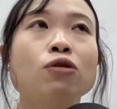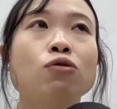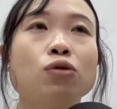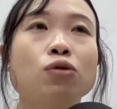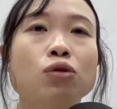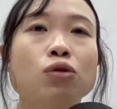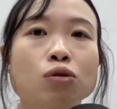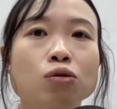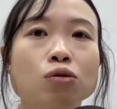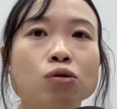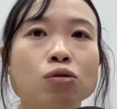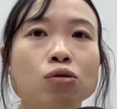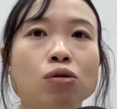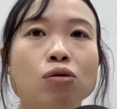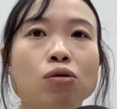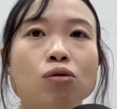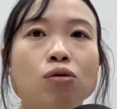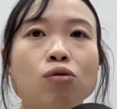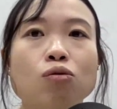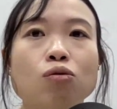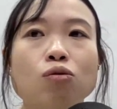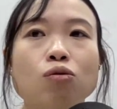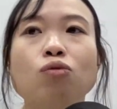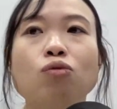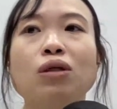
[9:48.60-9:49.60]
use
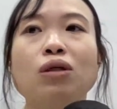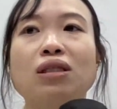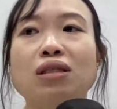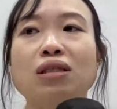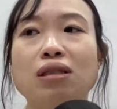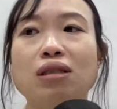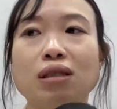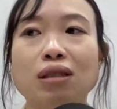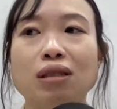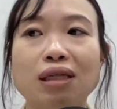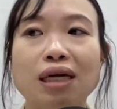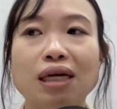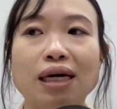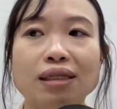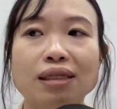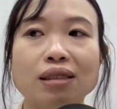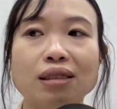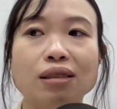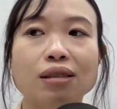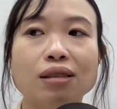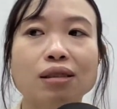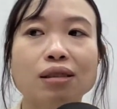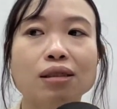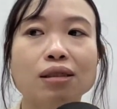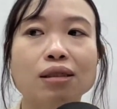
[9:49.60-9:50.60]
to do a certain
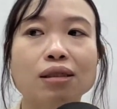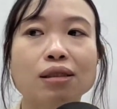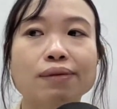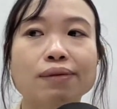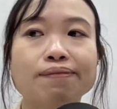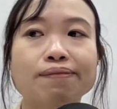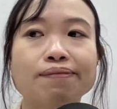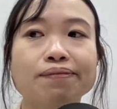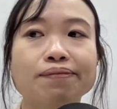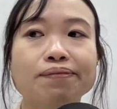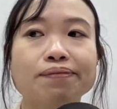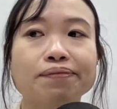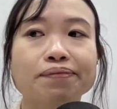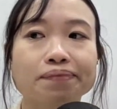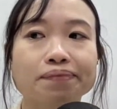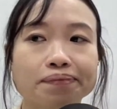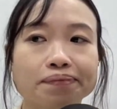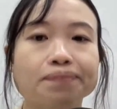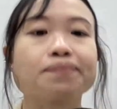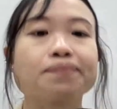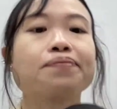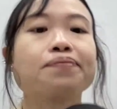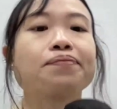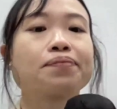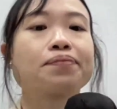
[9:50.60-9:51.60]
task.
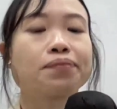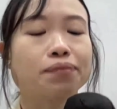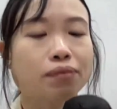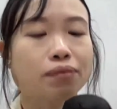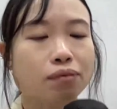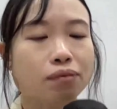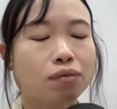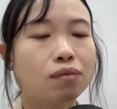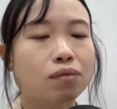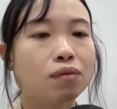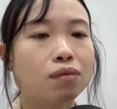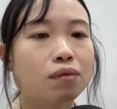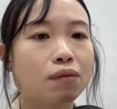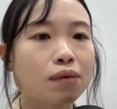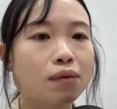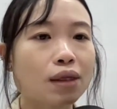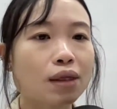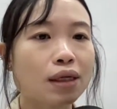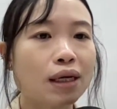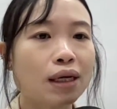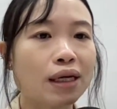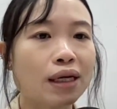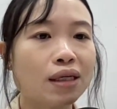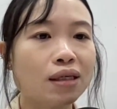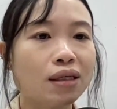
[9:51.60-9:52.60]

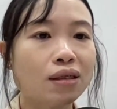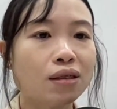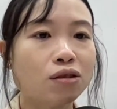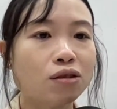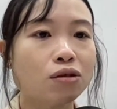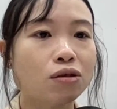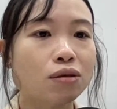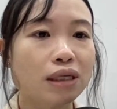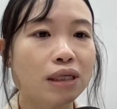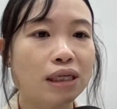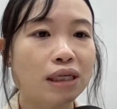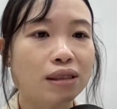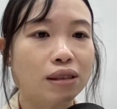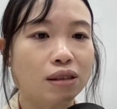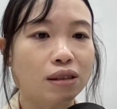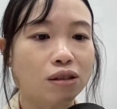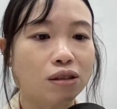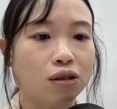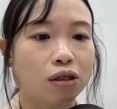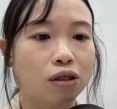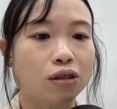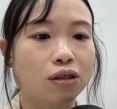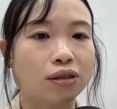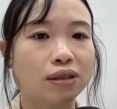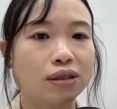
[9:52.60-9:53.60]
Okay, so that
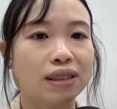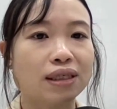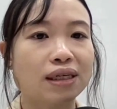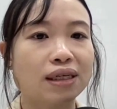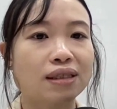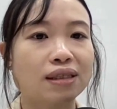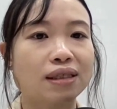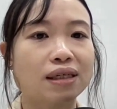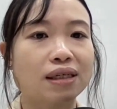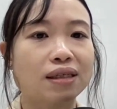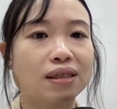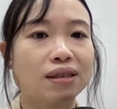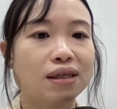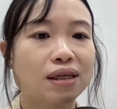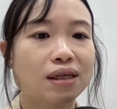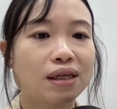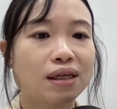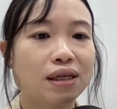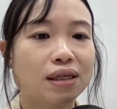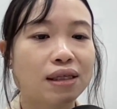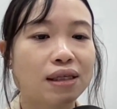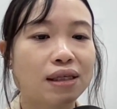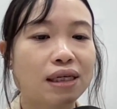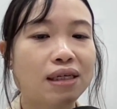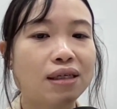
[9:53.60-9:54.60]
is on data set.
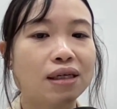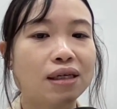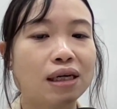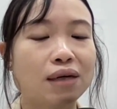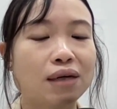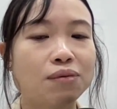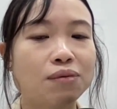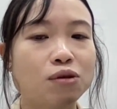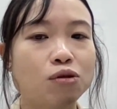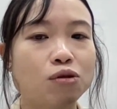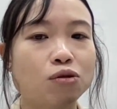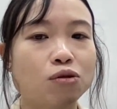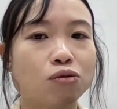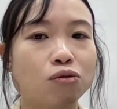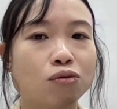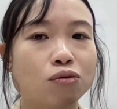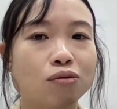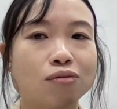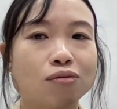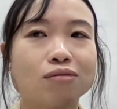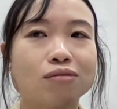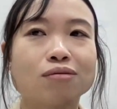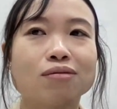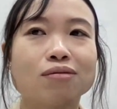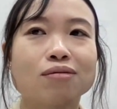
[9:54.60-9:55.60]
Then it comes
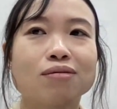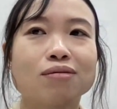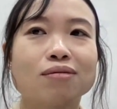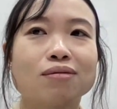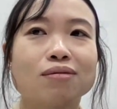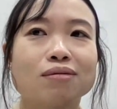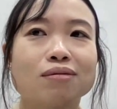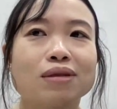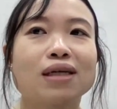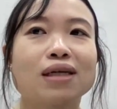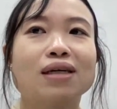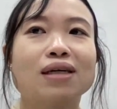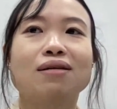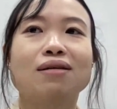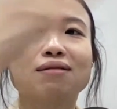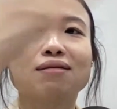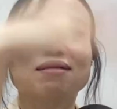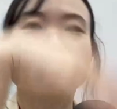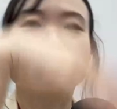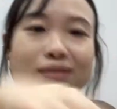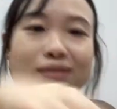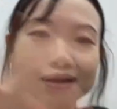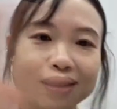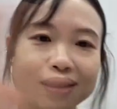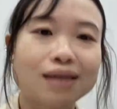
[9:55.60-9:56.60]
to,
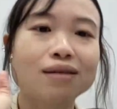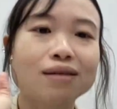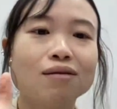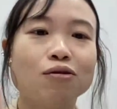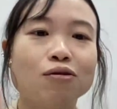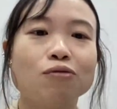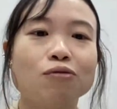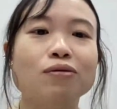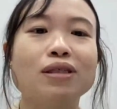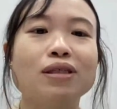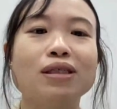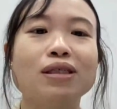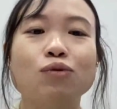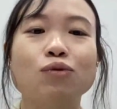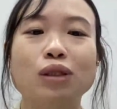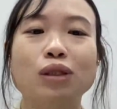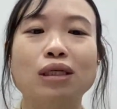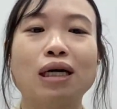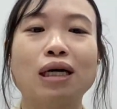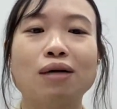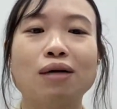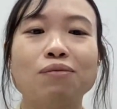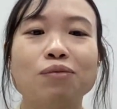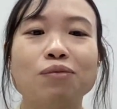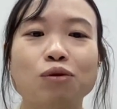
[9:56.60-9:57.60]
then only
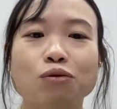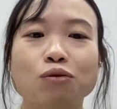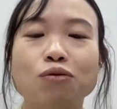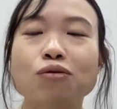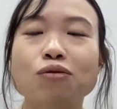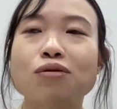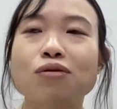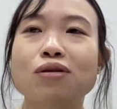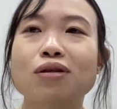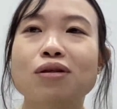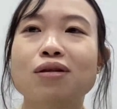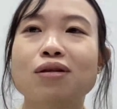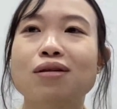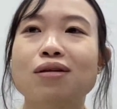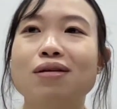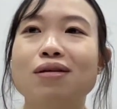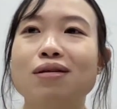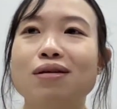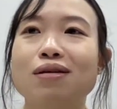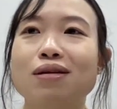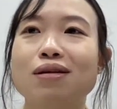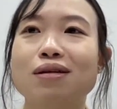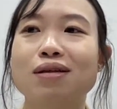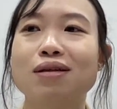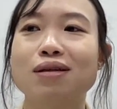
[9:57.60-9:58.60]
we come to
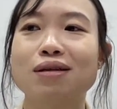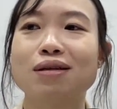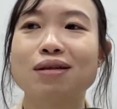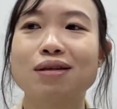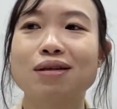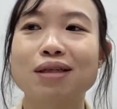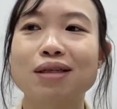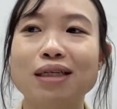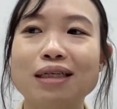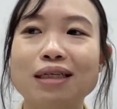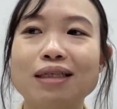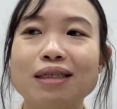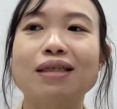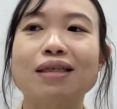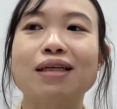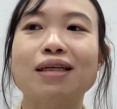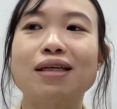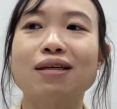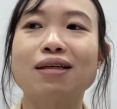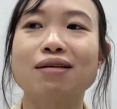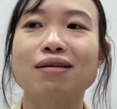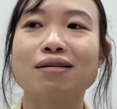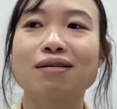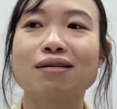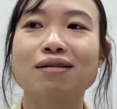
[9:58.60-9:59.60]

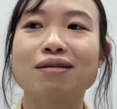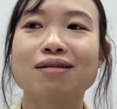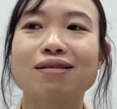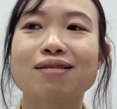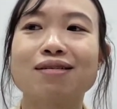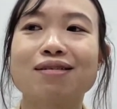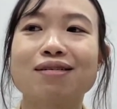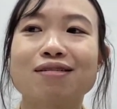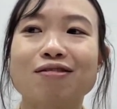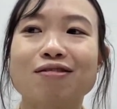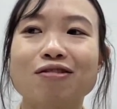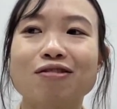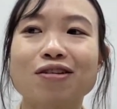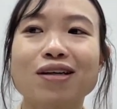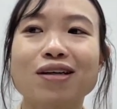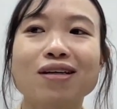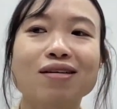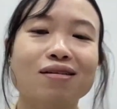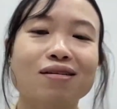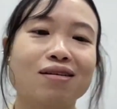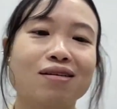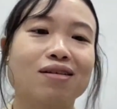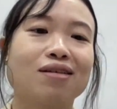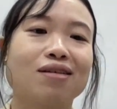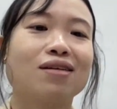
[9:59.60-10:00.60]
EDA.
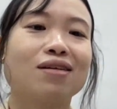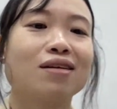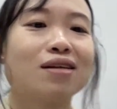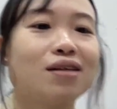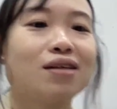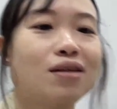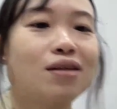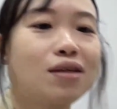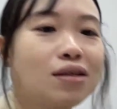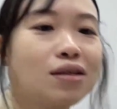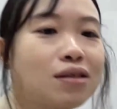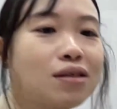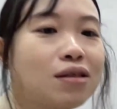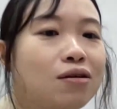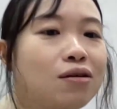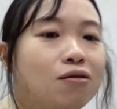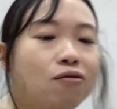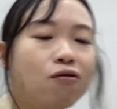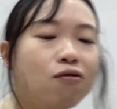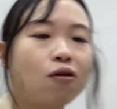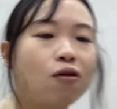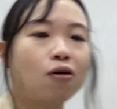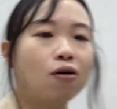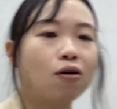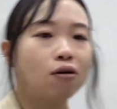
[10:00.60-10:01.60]
Okay,
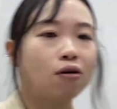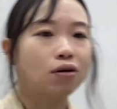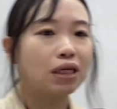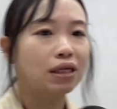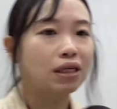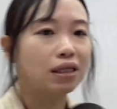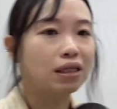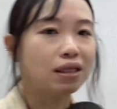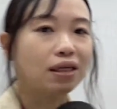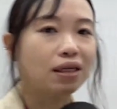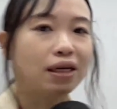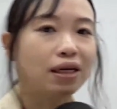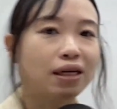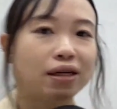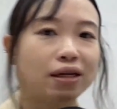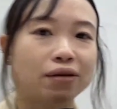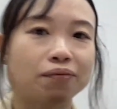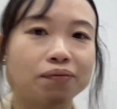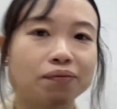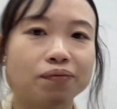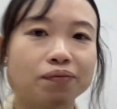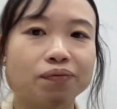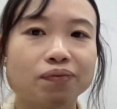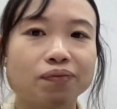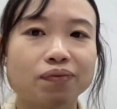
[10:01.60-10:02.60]
so for
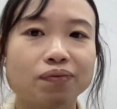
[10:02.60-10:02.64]
EDA,